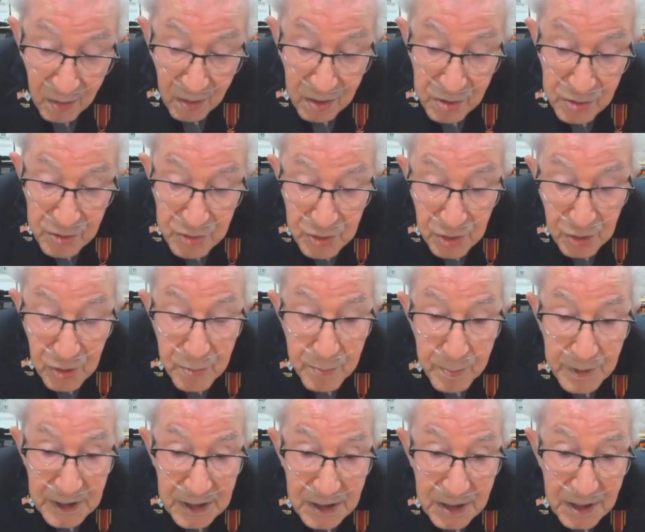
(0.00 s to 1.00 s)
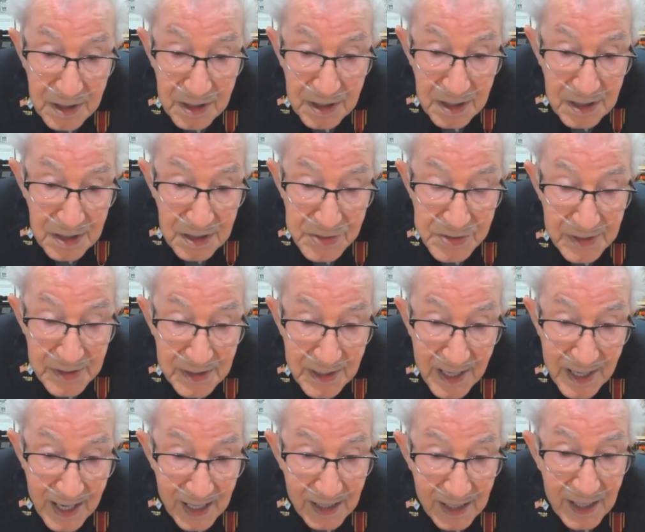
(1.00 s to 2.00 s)
Germany is an
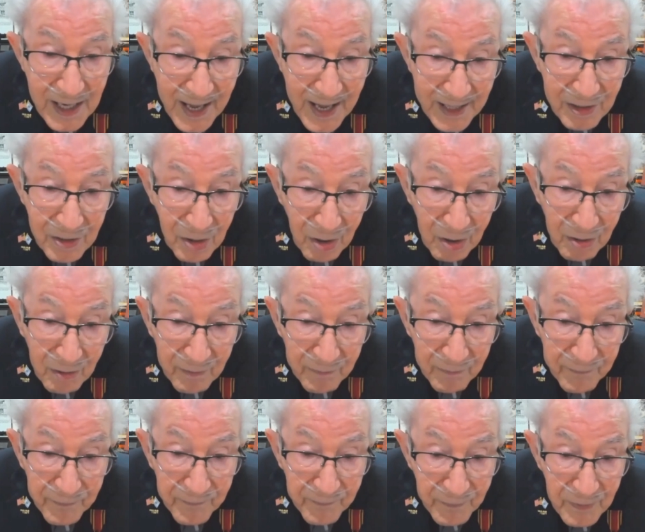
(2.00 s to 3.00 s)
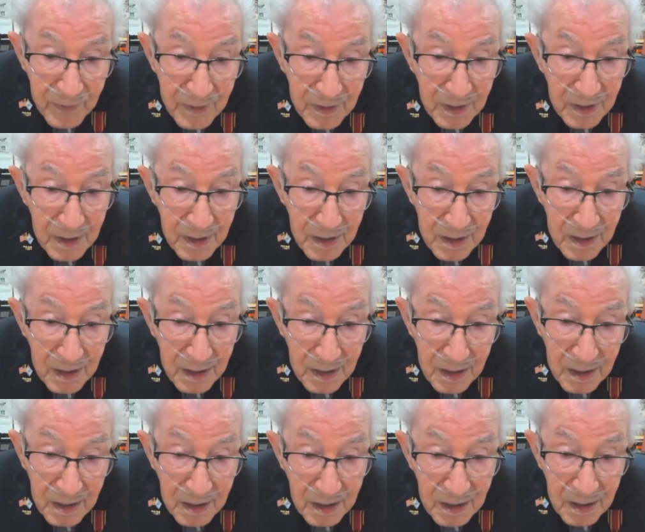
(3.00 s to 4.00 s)
ally of
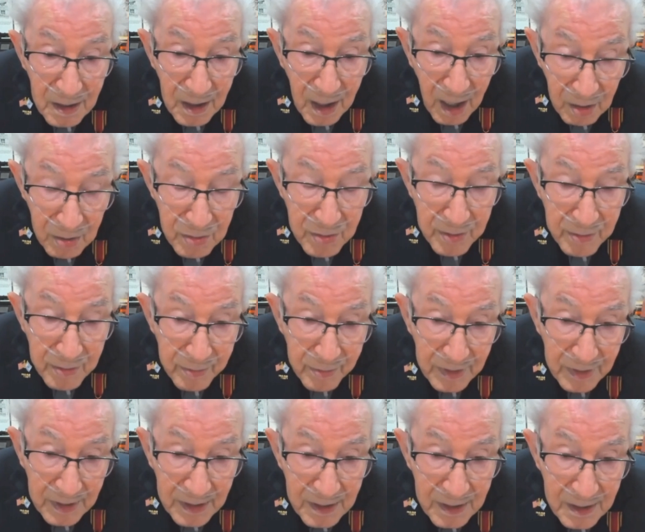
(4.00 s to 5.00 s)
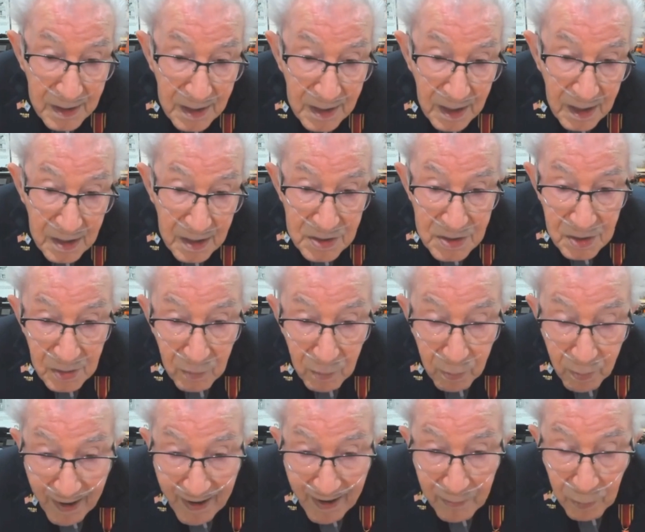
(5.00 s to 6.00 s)
Hungary. So
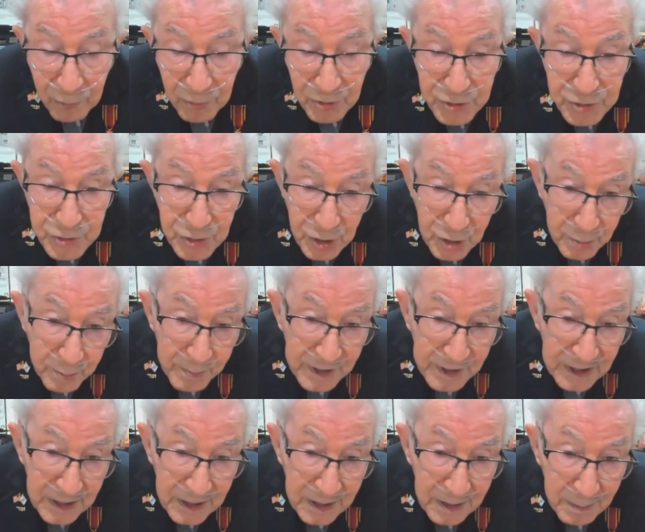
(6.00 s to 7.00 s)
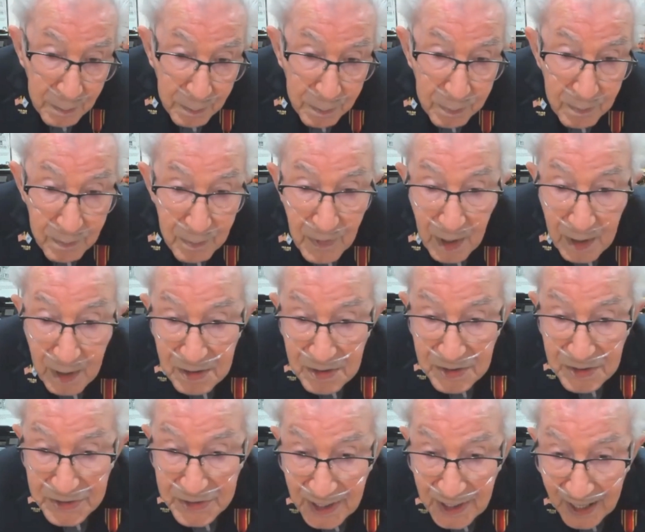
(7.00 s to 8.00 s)
why would Germany
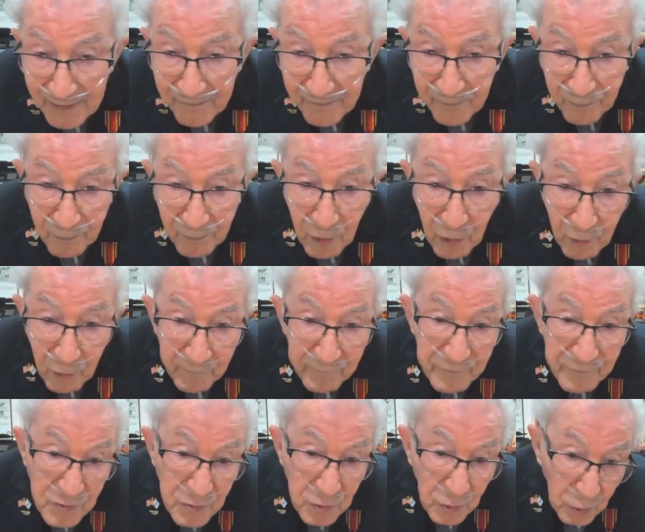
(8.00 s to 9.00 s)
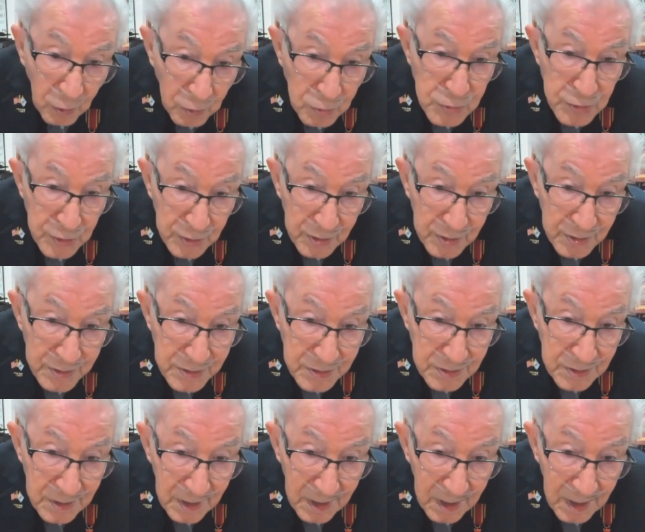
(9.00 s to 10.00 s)
siphon off soldiers